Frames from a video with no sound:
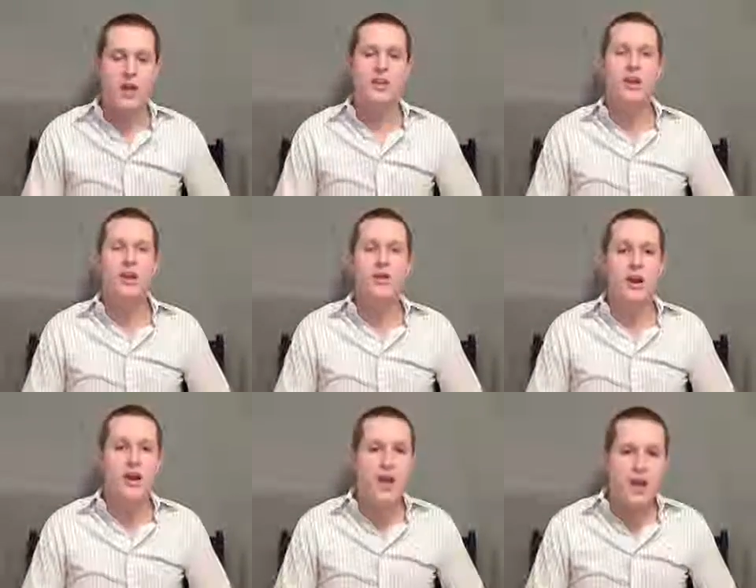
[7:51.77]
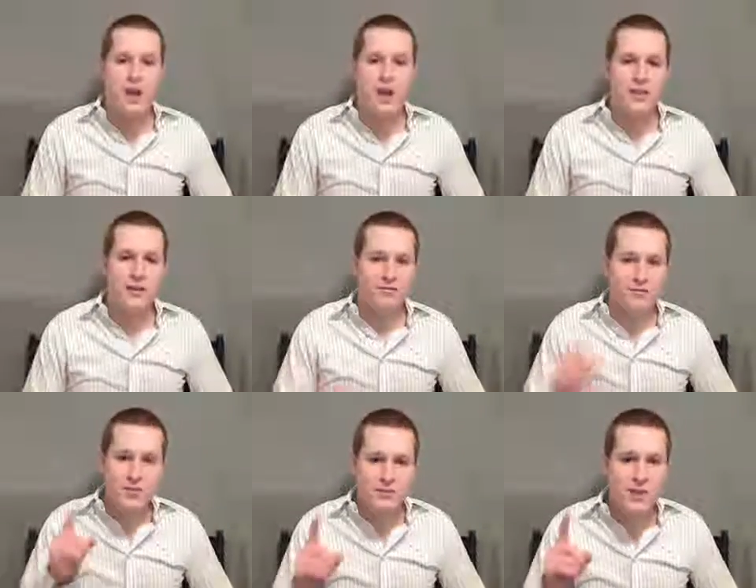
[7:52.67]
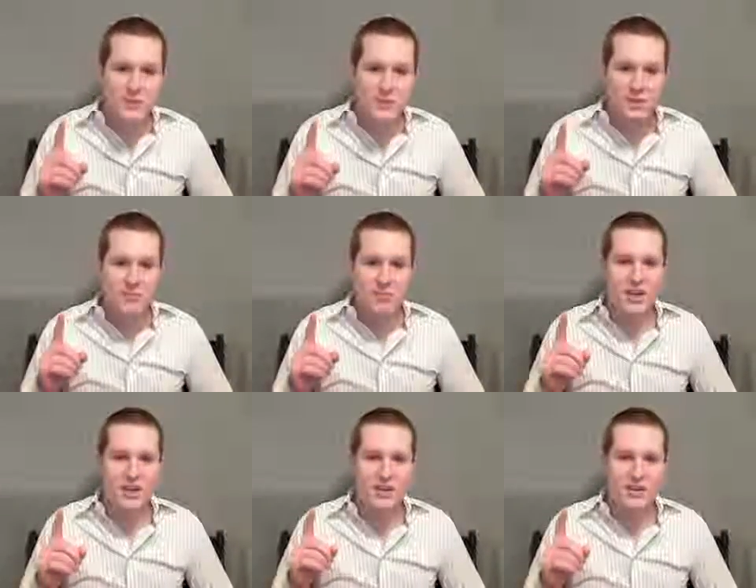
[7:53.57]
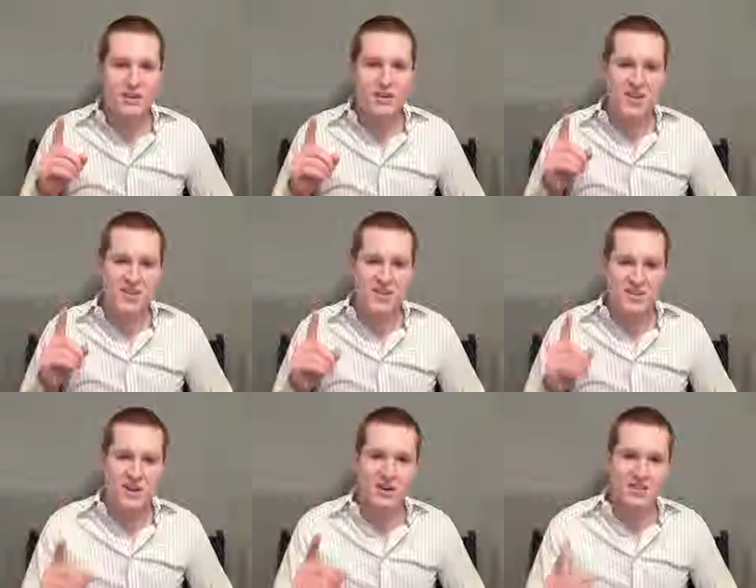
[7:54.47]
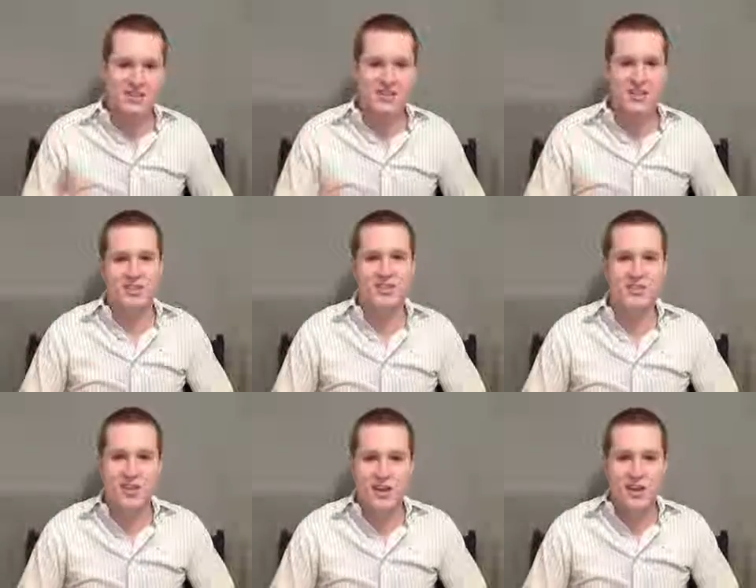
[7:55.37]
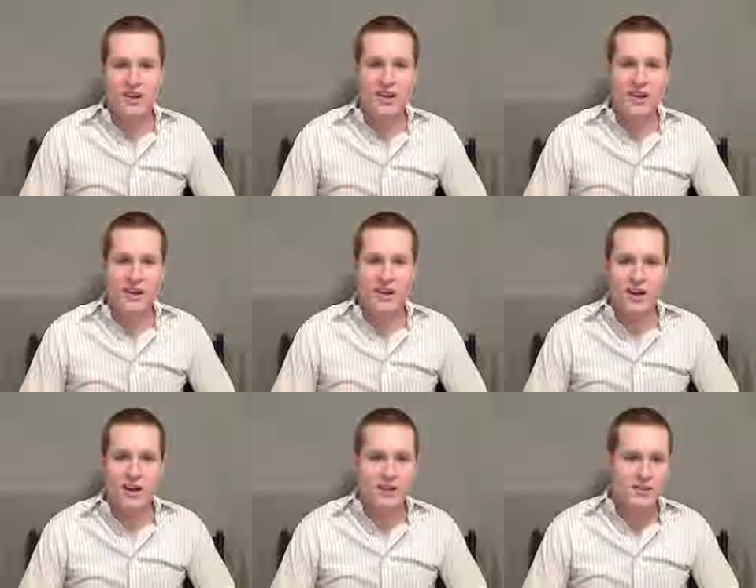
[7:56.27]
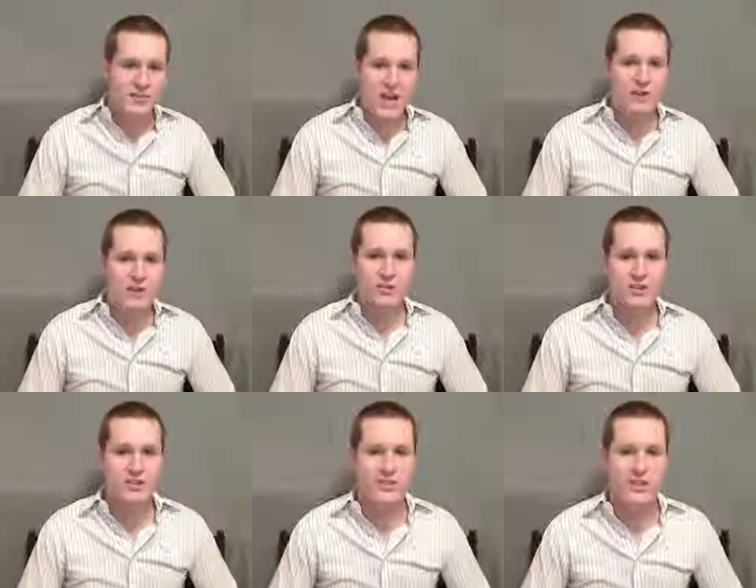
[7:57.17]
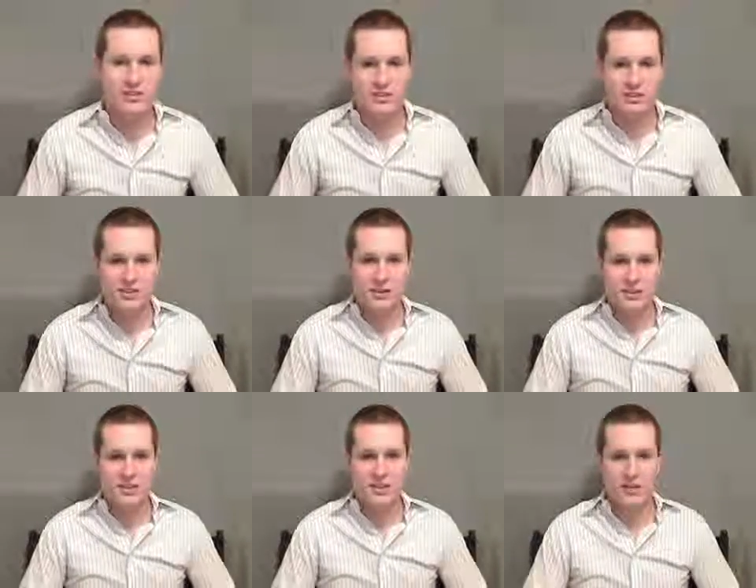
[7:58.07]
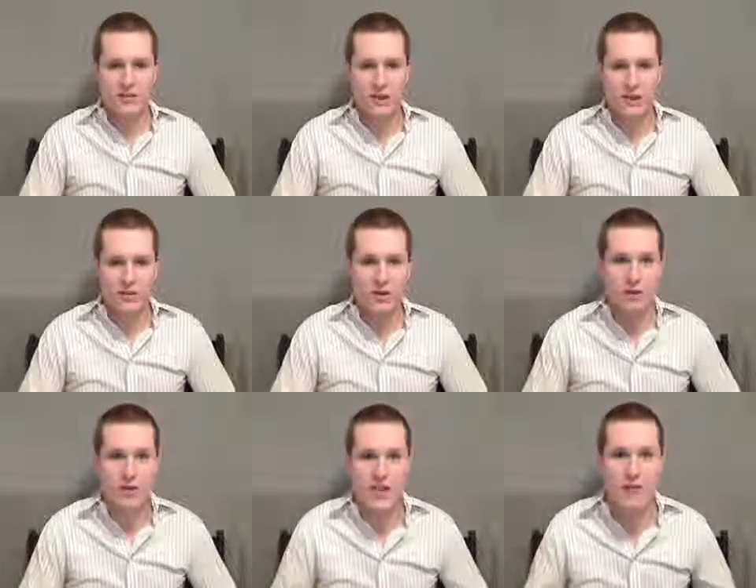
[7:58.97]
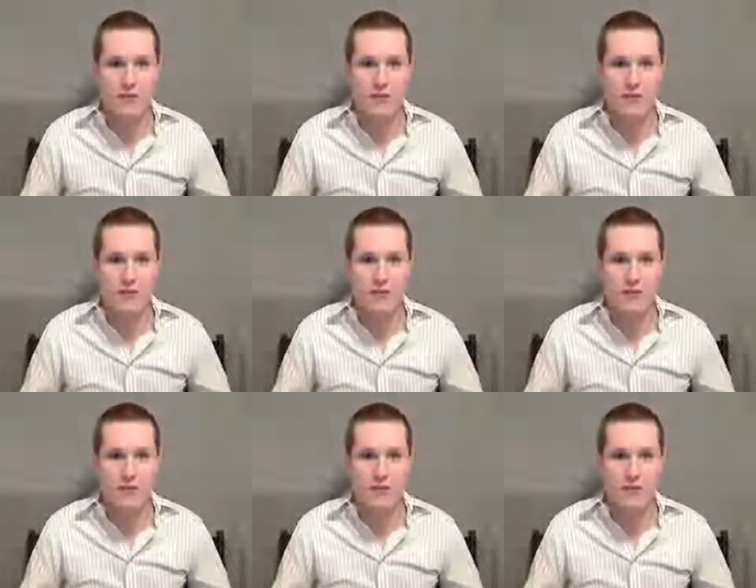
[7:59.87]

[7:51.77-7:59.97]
And you know what? The first people to complain about their benefits are always the teachers. Okay? Some towns want their teachers to start pitching in for health care because